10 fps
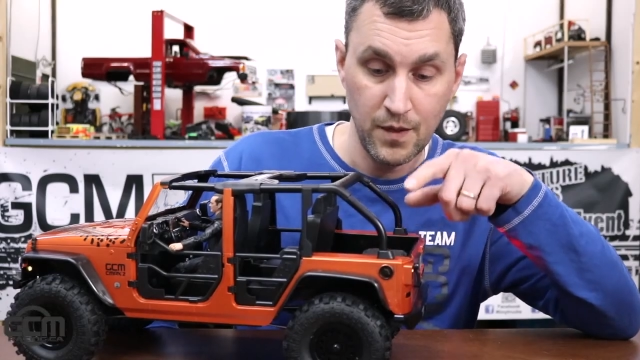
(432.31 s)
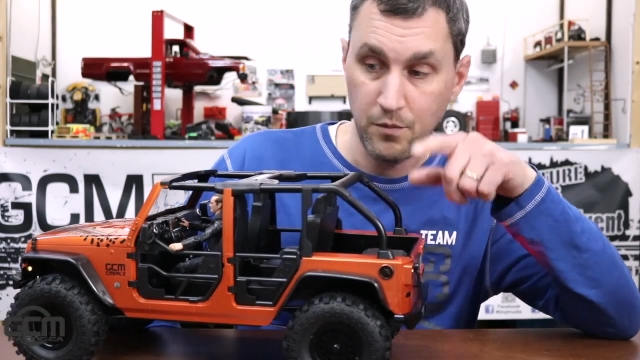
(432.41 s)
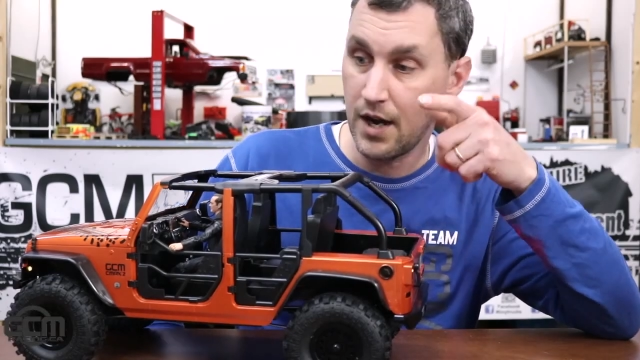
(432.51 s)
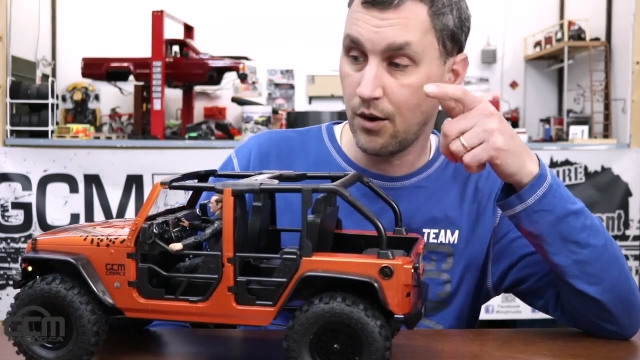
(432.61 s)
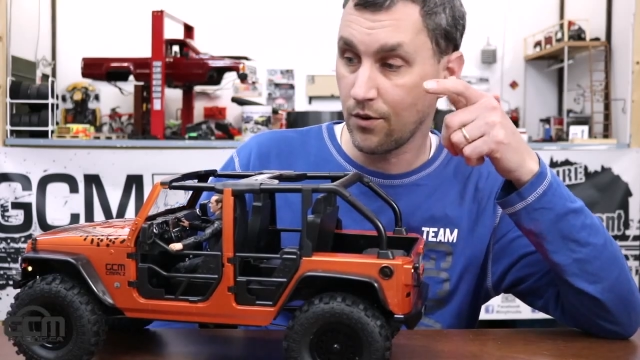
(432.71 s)

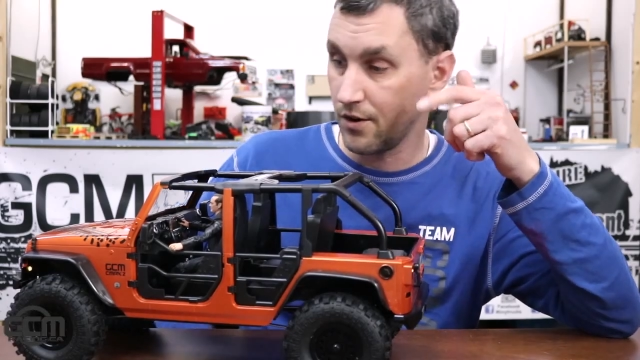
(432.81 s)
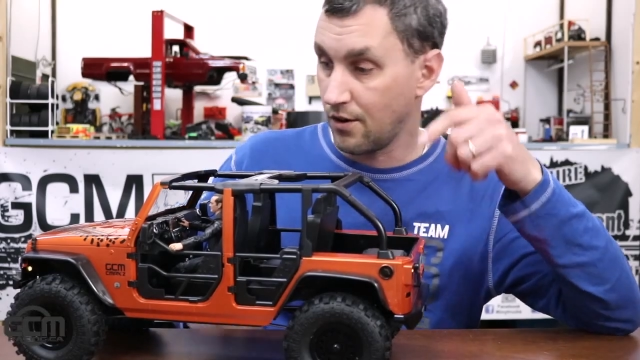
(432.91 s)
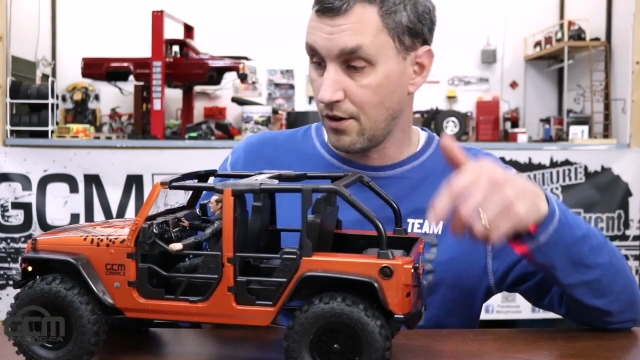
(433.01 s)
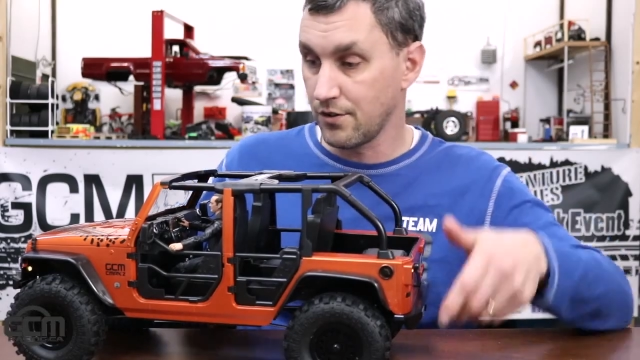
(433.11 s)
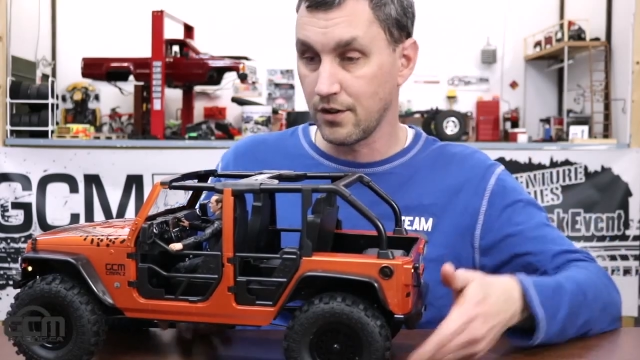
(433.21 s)
power
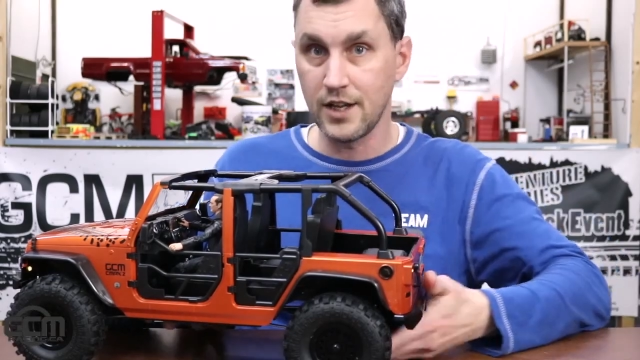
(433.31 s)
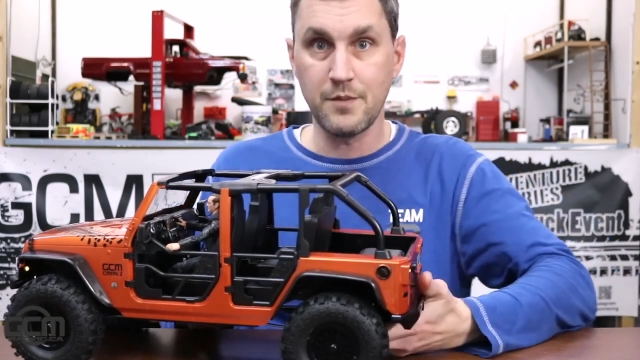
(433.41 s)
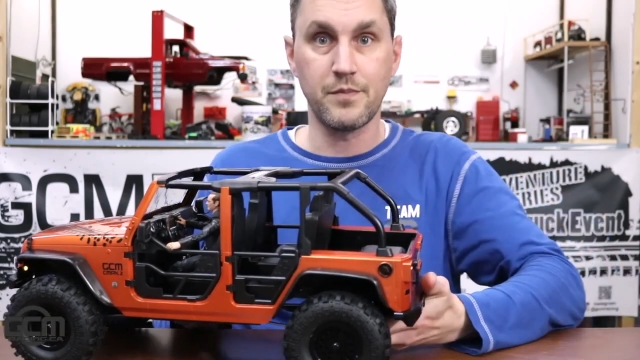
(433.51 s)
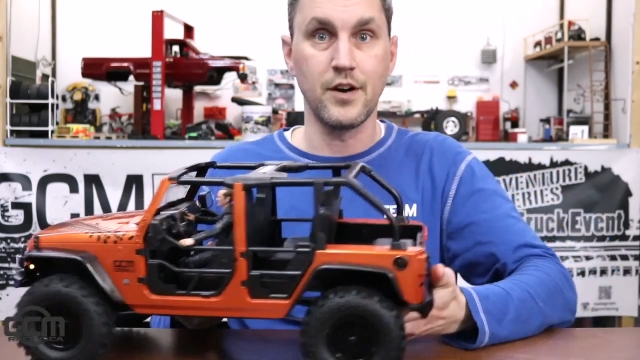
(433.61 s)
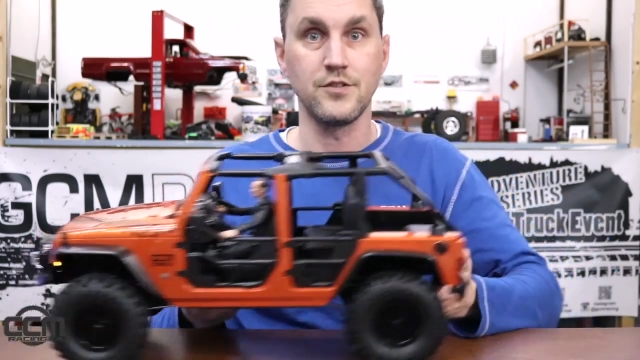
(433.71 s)
all the
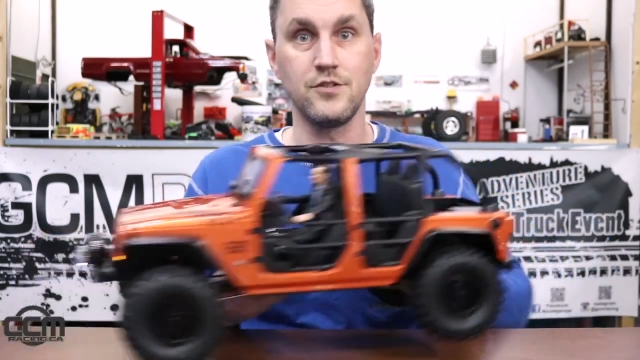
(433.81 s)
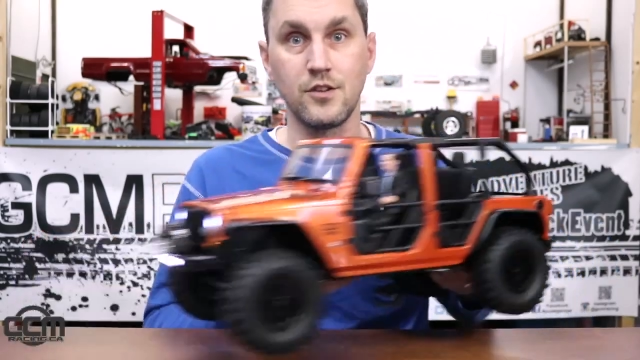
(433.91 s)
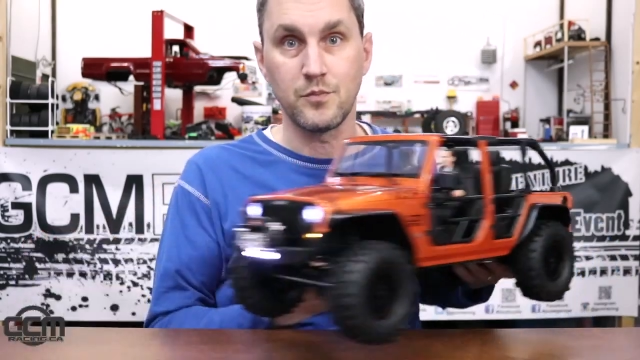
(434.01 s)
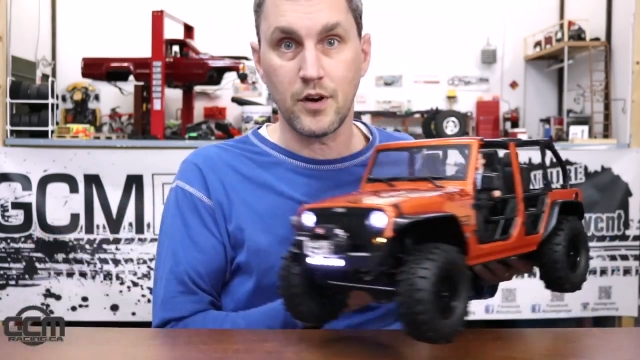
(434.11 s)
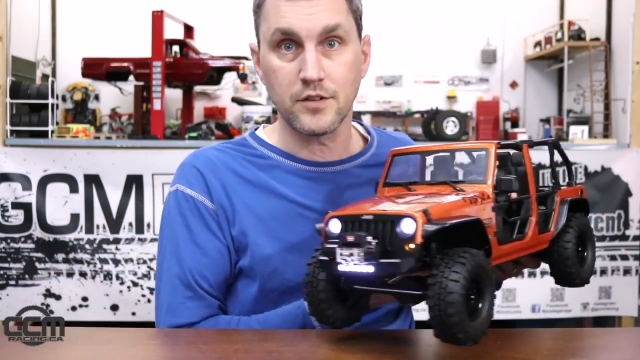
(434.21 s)
light bars you
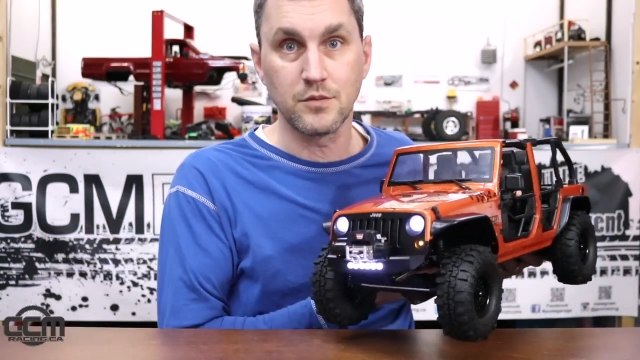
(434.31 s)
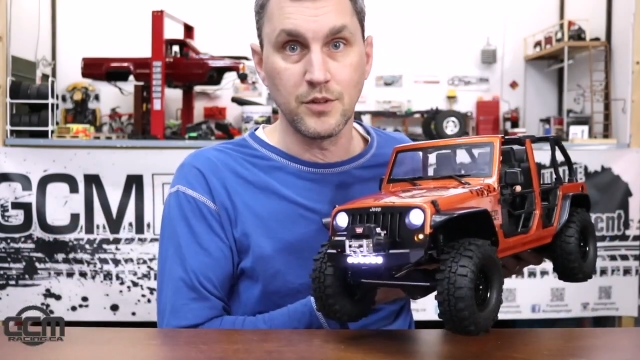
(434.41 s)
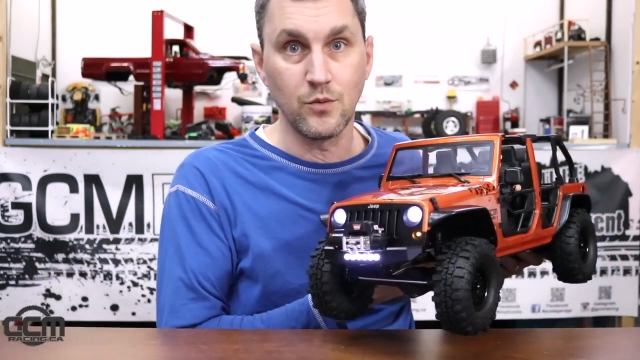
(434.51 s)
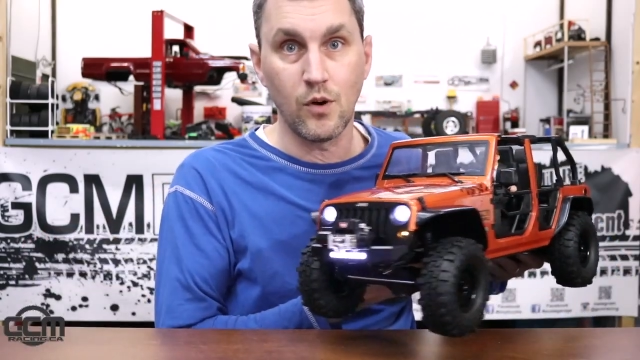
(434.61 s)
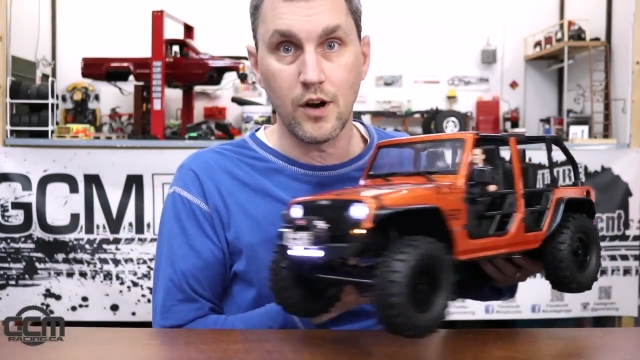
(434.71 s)
could
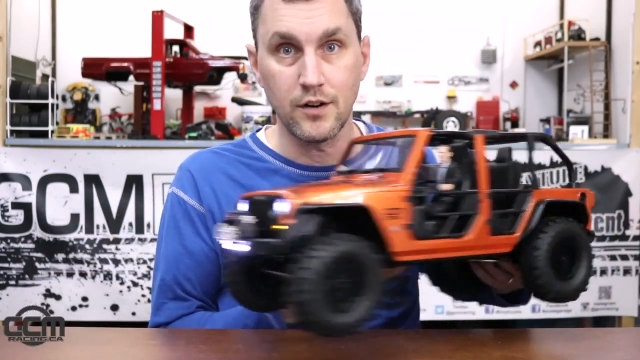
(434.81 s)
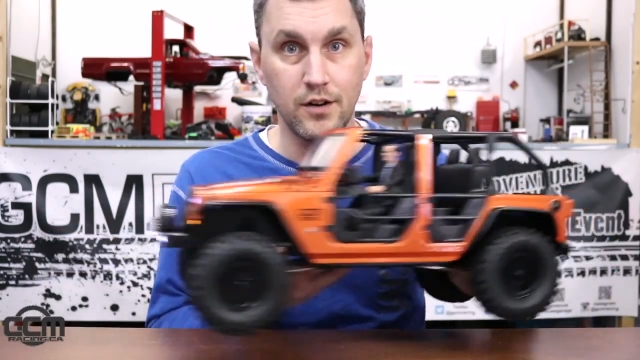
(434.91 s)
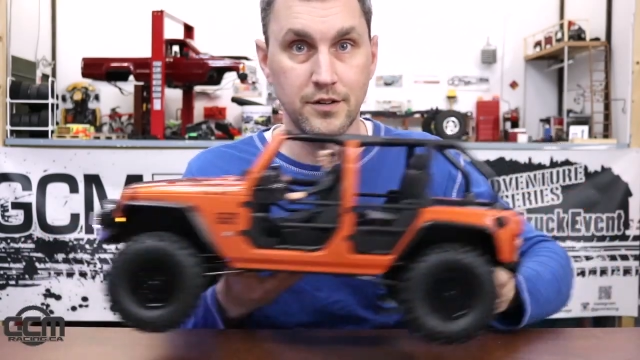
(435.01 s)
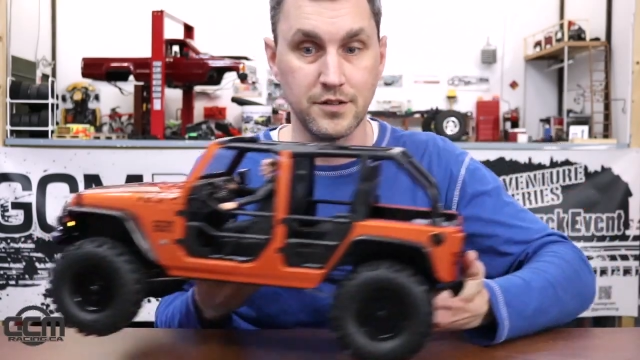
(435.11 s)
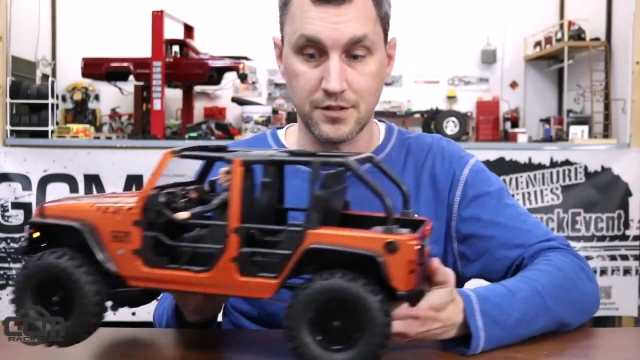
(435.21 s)
possibly want
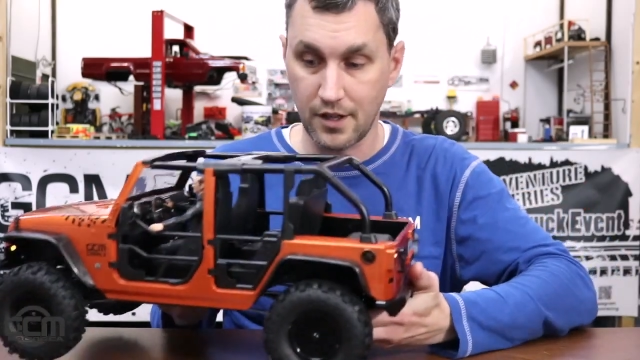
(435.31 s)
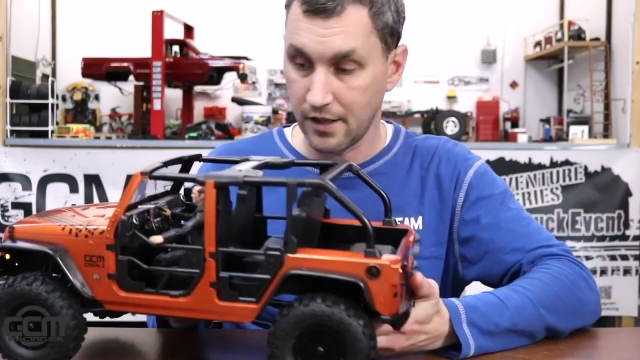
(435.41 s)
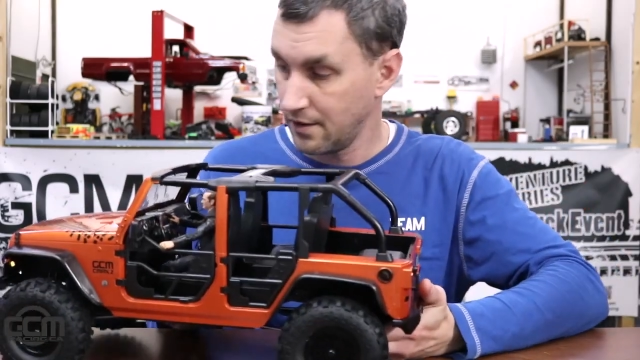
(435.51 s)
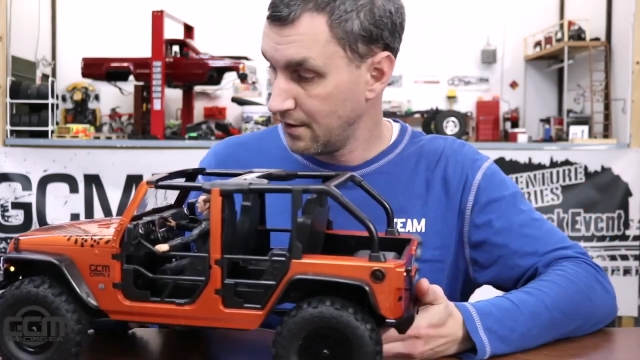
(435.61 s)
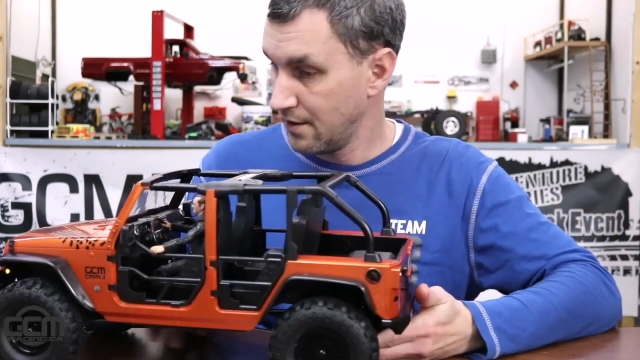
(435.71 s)
on this thing,